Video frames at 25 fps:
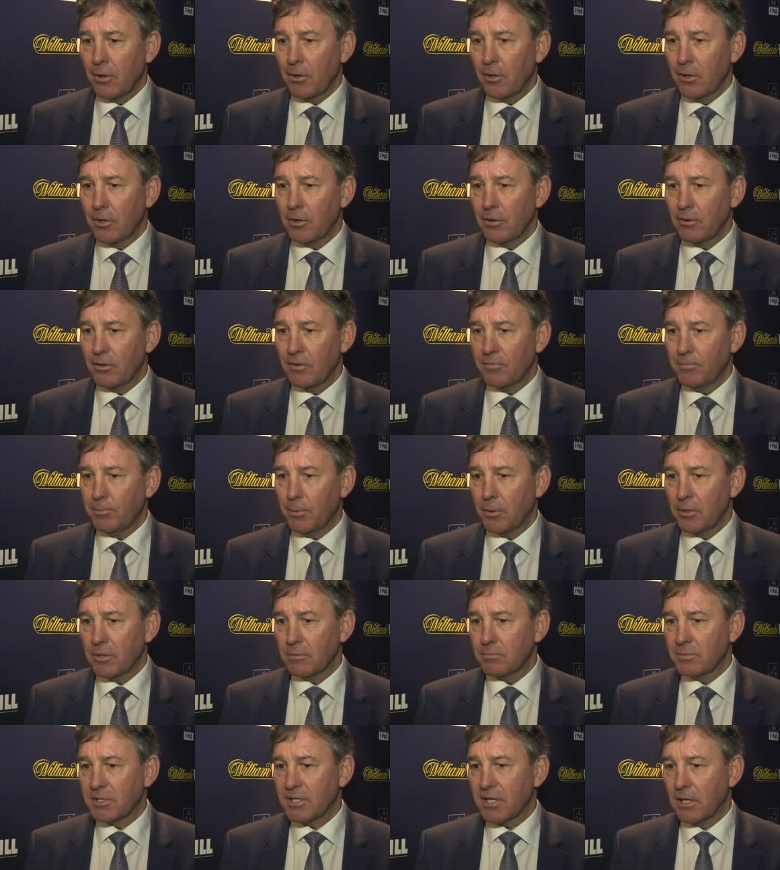You know, they've
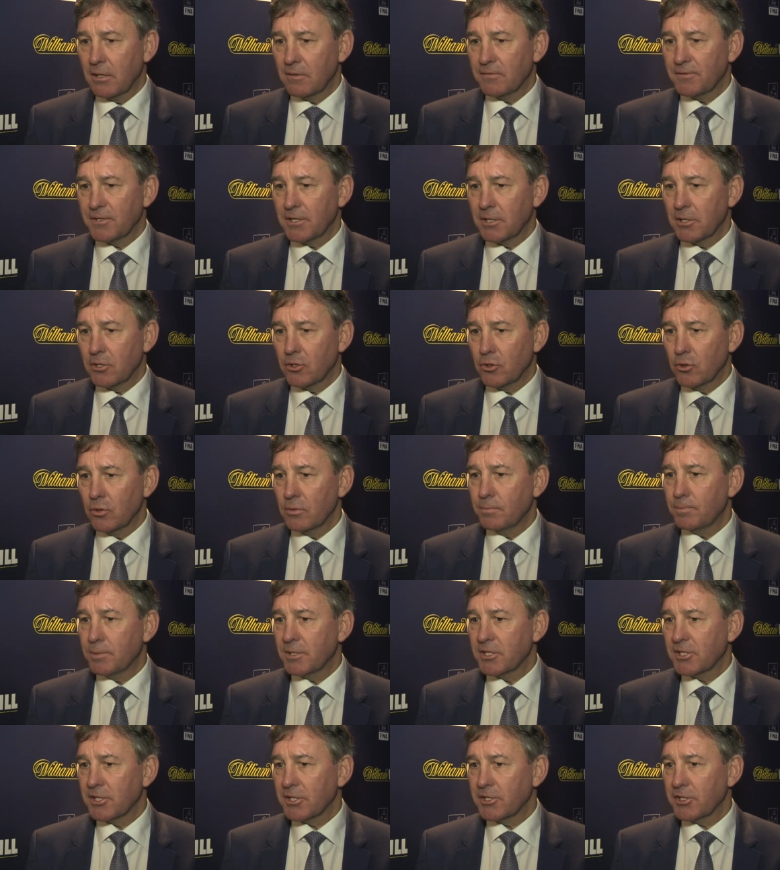put themselves in a good
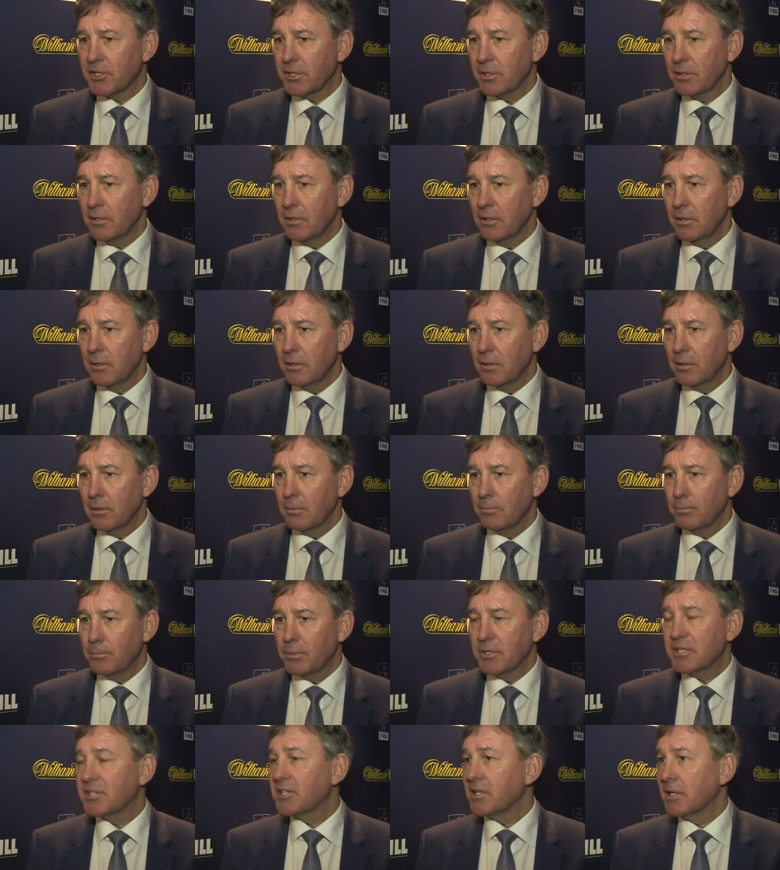position,
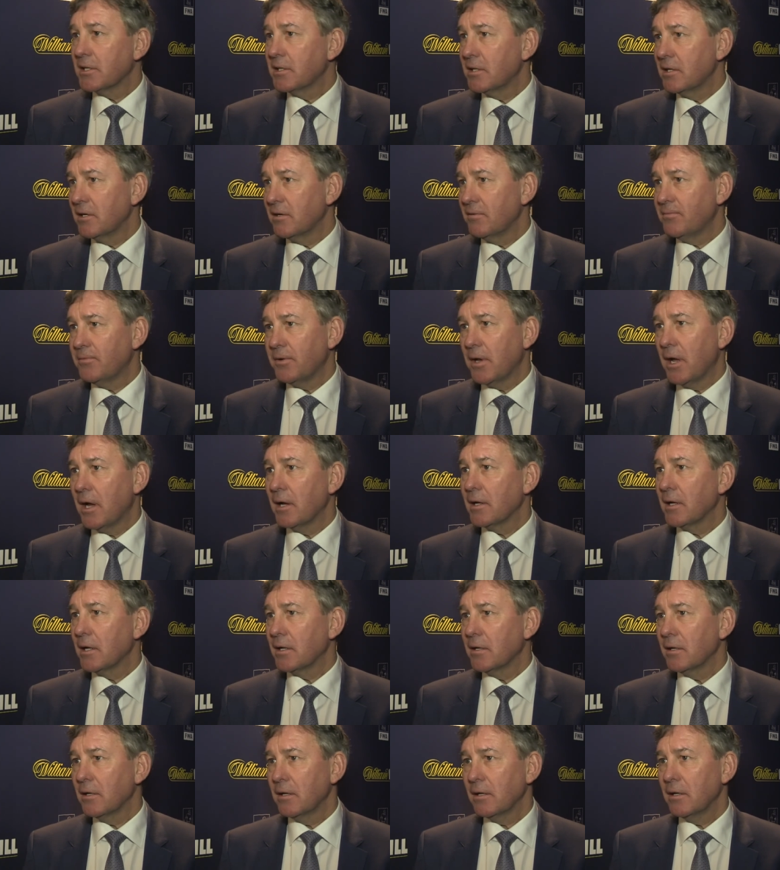but City are
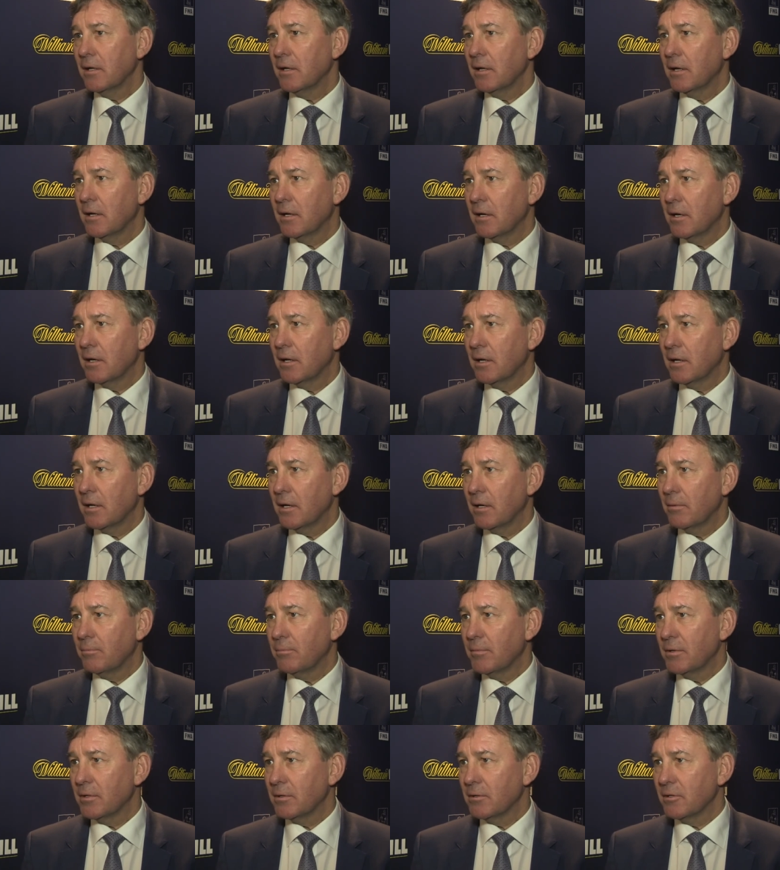flying,
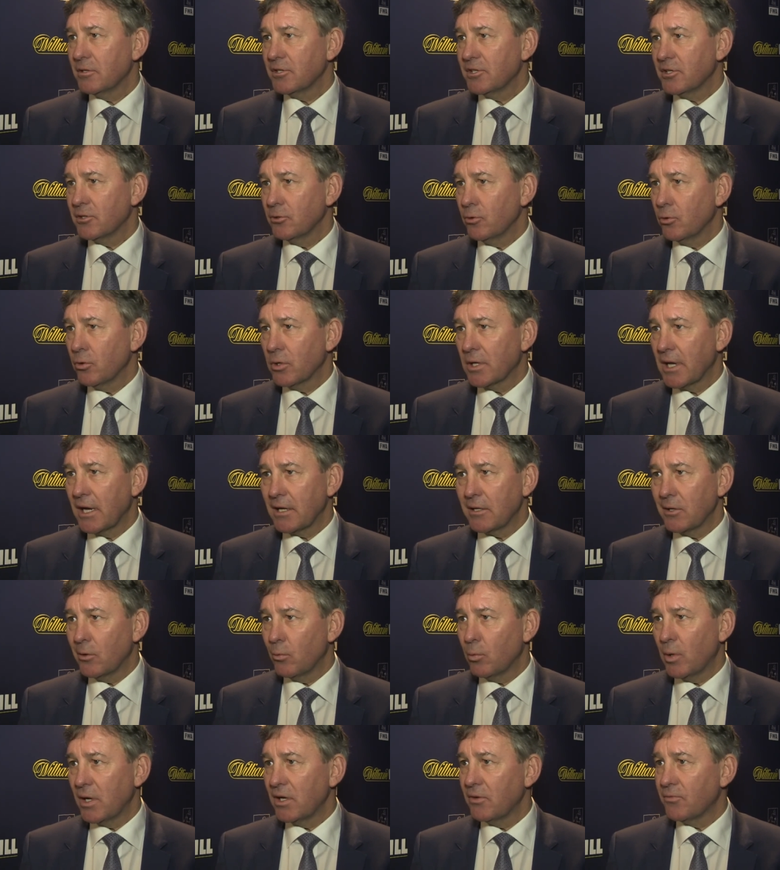and there's no getting
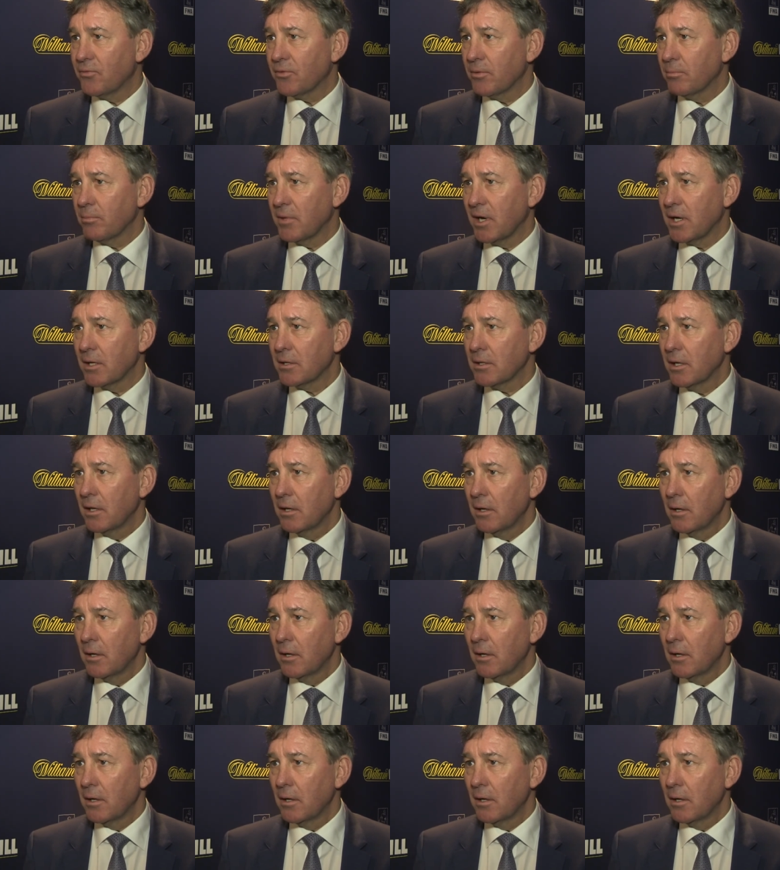away from that.